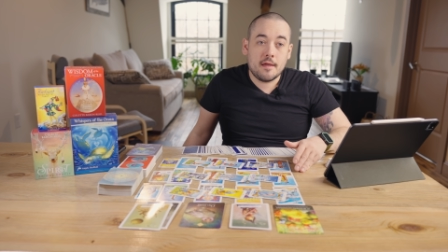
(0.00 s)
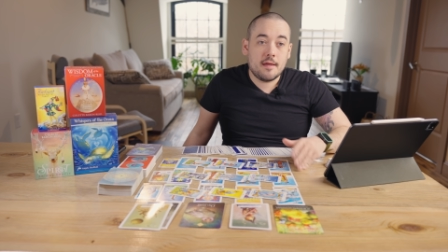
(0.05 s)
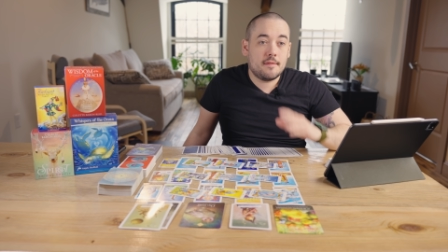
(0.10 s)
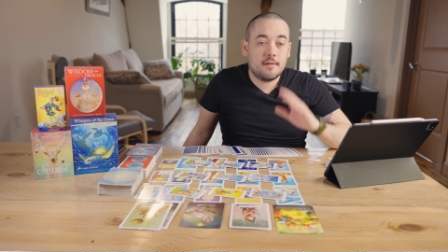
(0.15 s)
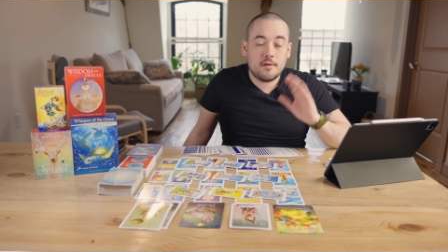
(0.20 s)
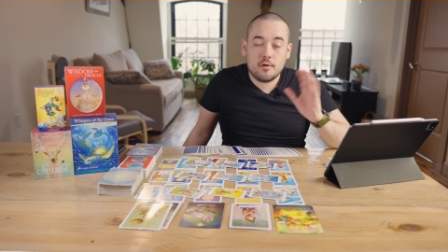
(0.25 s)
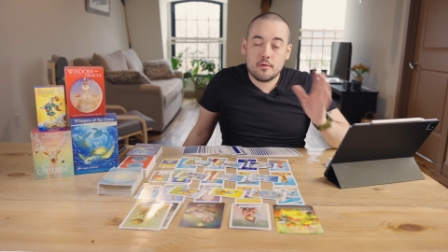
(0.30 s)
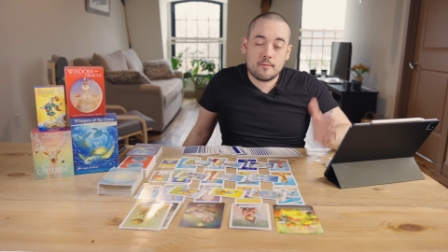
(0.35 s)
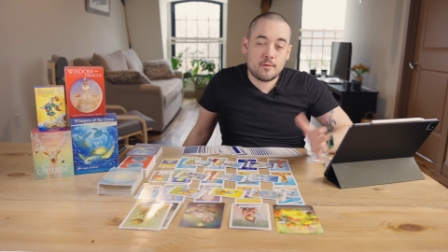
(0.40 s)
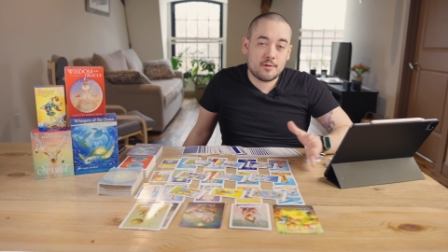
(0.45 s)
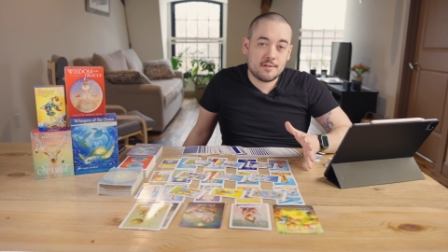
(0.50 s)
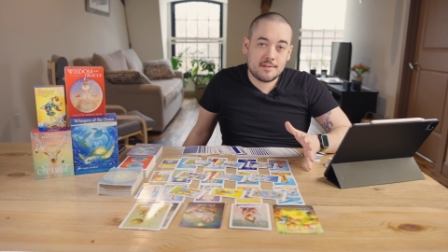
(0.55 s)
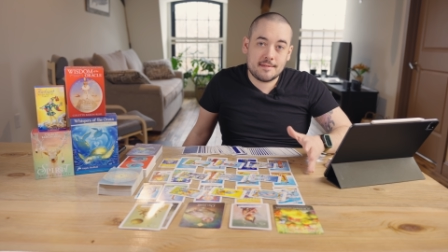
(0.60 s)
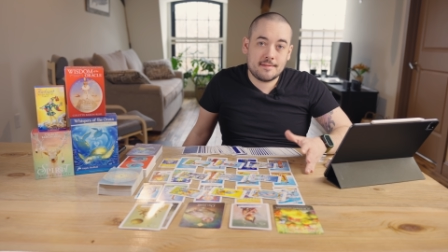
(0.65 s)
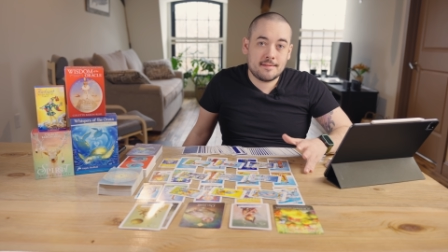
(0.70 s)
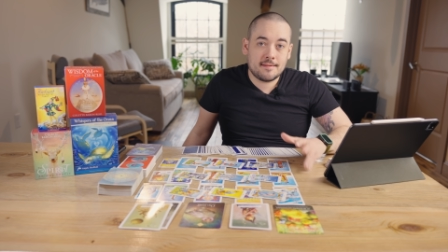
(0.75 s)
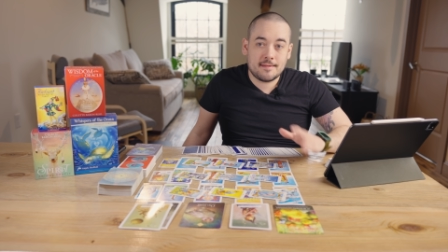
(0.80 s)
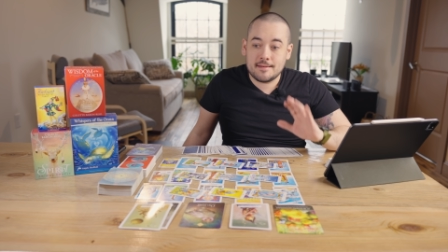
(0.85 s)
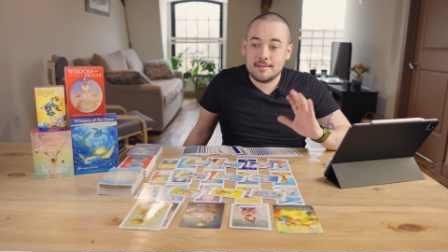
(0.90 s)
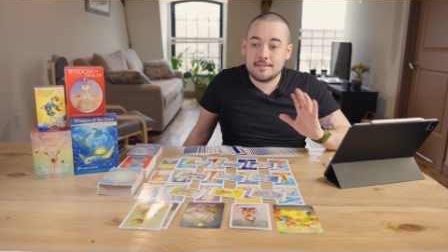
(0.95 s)
the universe
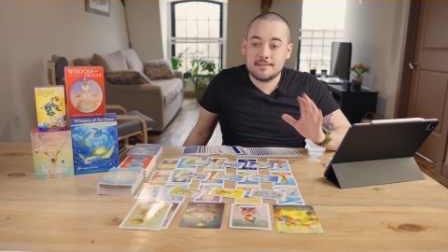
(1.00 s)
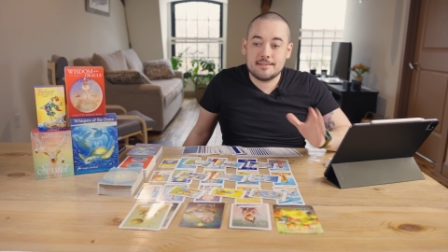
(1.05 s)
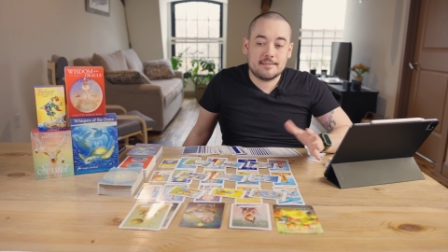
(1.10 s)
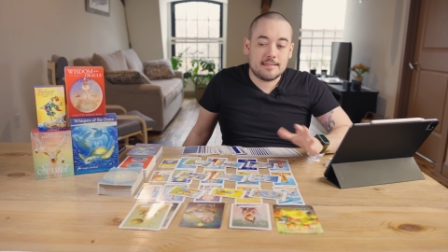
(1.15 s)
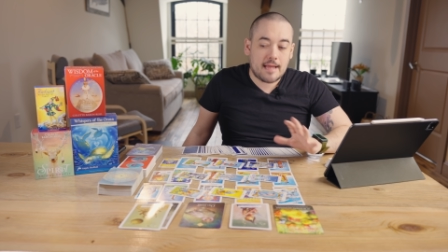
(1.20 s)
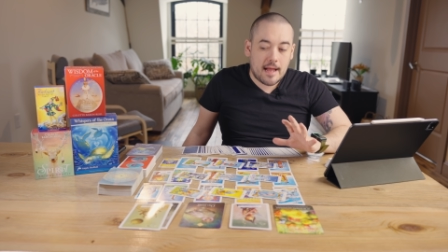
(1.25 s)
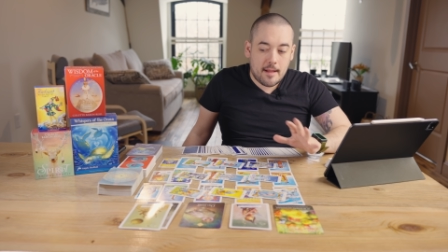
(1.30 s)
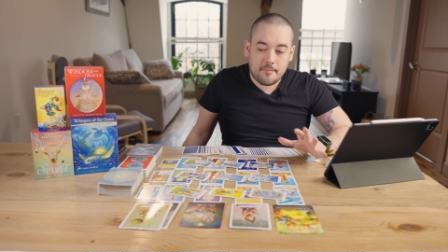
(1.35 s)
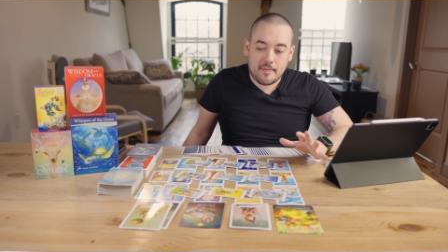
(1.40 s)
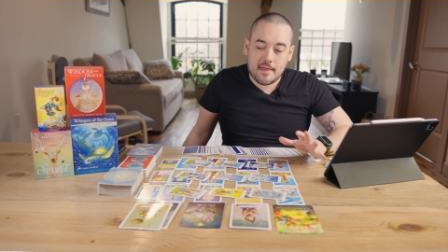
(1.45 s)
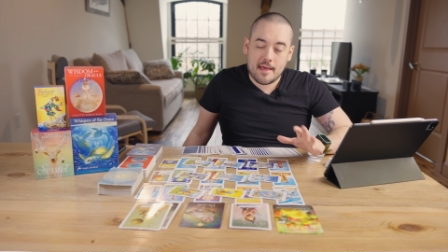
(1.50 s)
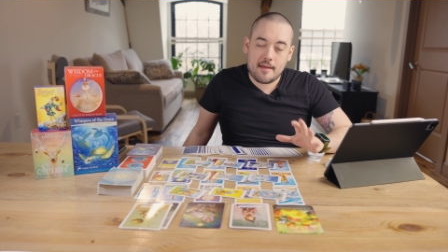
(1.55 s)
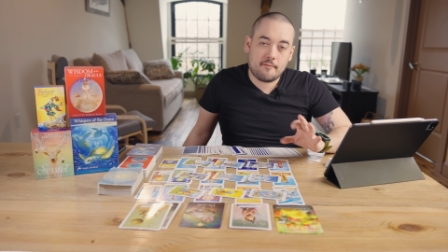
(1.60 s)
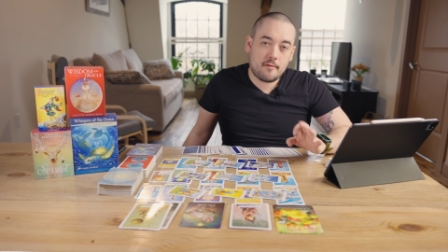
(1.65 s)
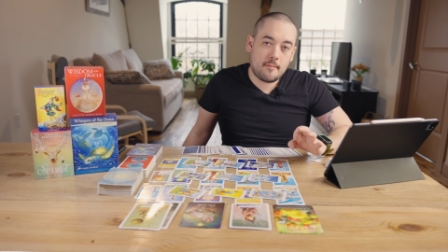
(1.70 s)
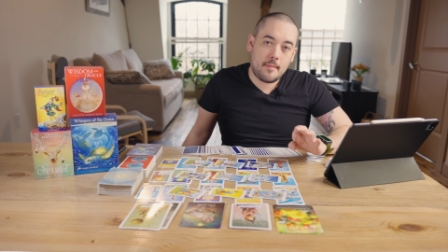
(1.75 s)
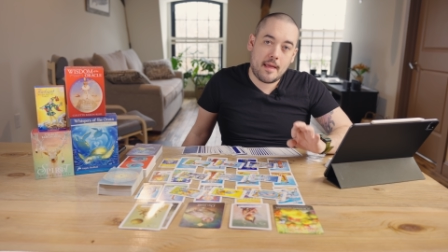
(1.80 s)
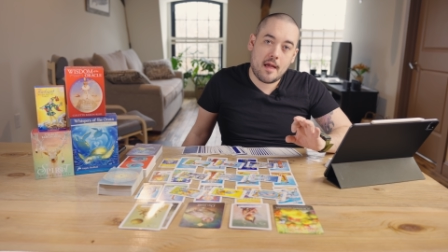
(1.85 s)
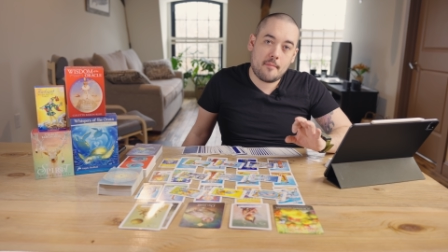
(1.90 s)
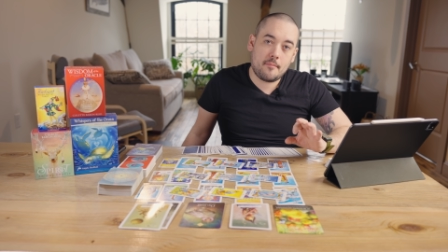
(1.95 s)
isn't going to stop that
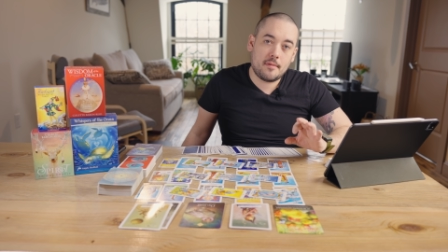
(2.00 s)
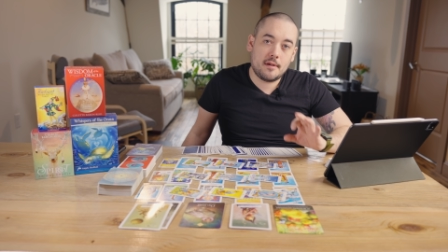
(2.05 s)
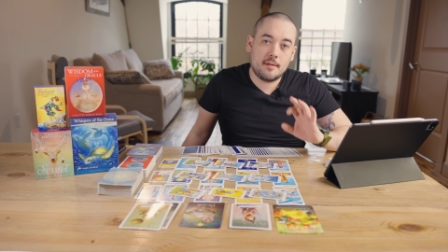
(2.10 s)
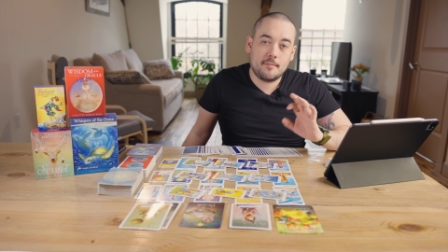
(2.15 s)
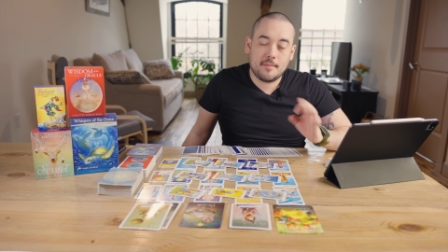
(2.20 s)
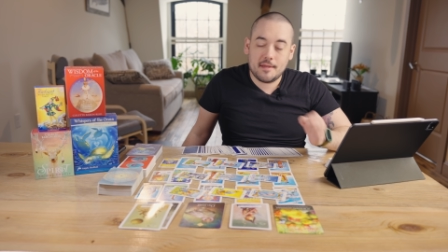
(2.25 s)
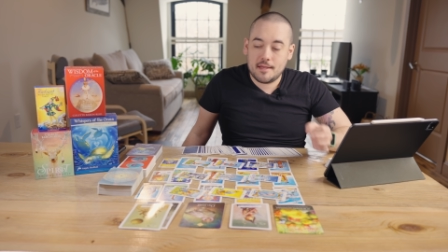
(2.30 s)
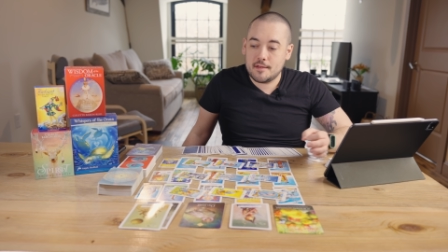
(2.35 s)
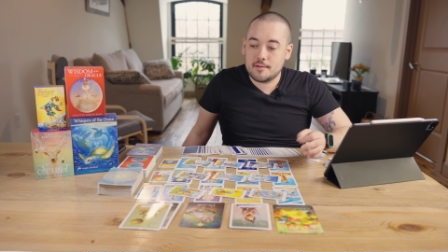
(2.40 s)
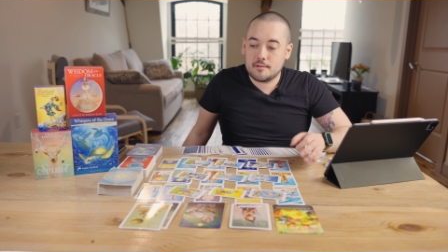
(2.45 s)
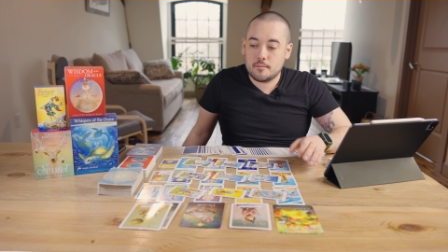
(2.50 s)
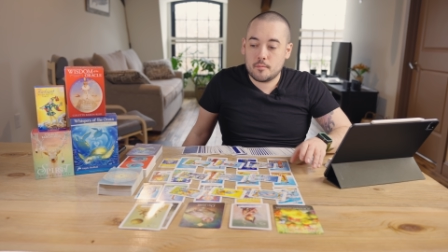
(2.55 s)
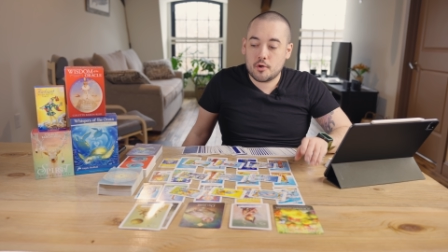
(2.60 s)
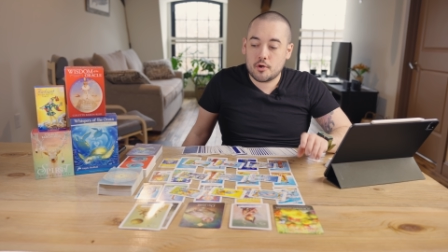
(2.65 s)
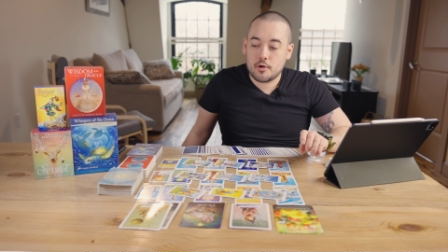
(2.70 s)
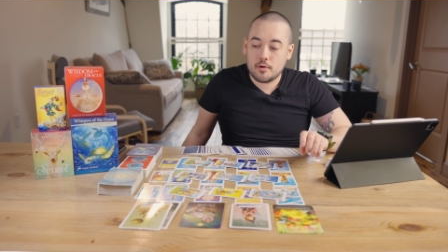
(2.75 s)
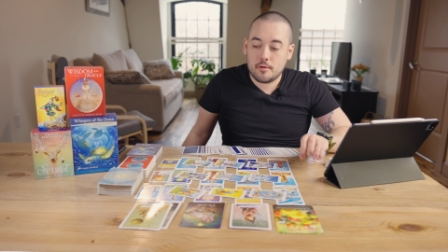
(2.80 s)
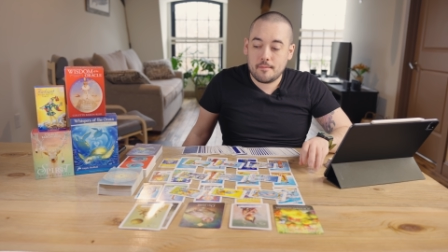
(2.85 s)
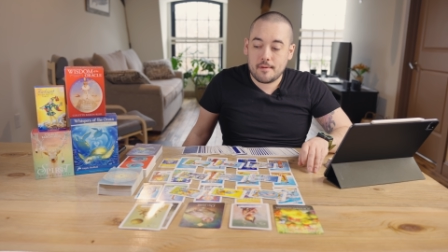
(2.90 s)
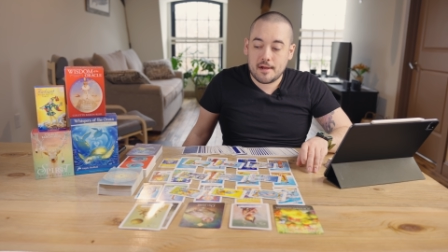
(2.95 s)
from happening because of
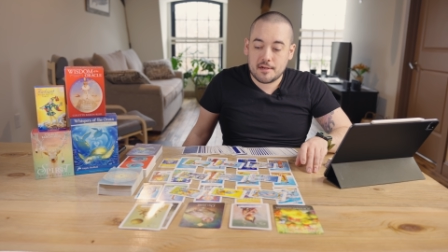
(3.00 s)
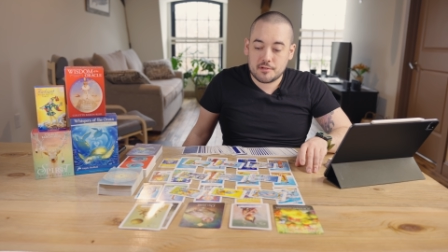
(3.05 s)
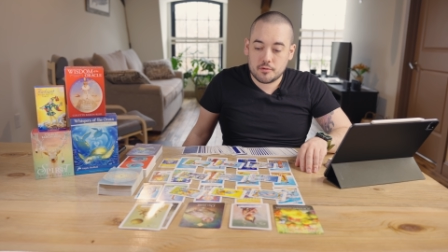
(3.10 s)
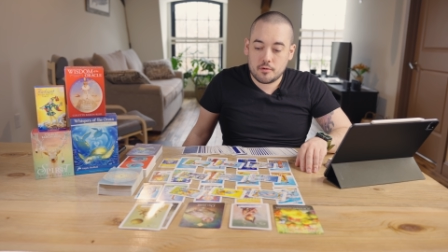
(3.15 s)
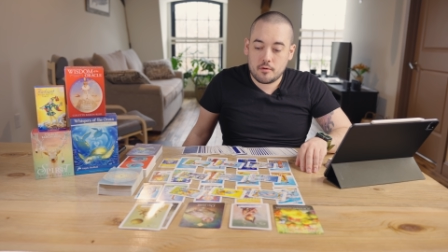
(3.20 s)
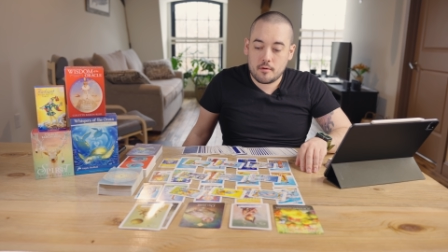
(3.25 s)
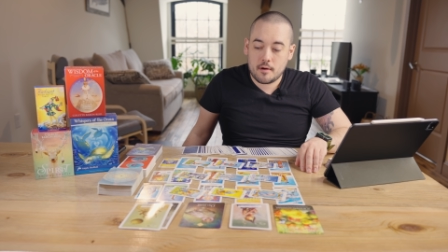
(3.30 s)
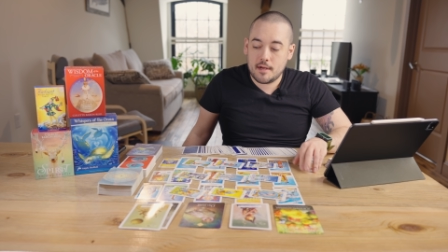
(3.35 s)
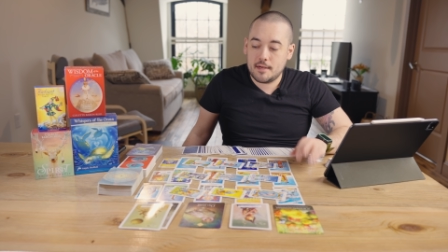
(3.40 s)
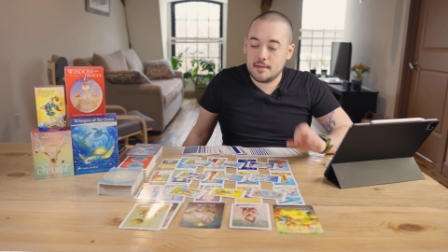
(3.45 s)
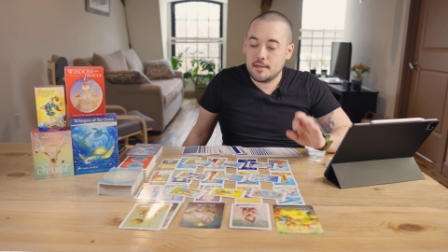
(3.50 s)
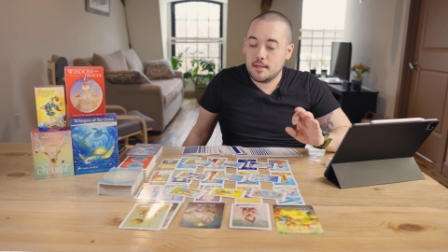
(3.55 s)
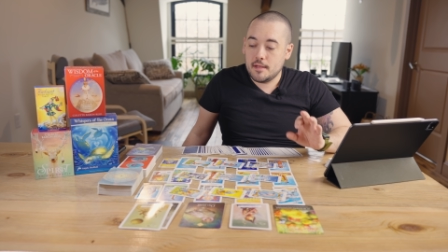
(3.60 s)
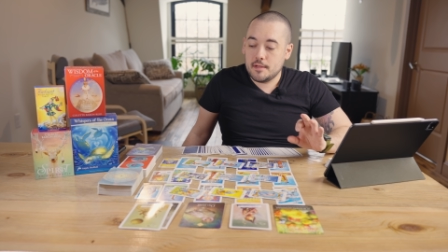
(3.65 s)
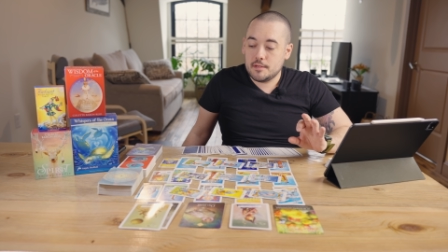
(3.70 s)
Mercury retrograde.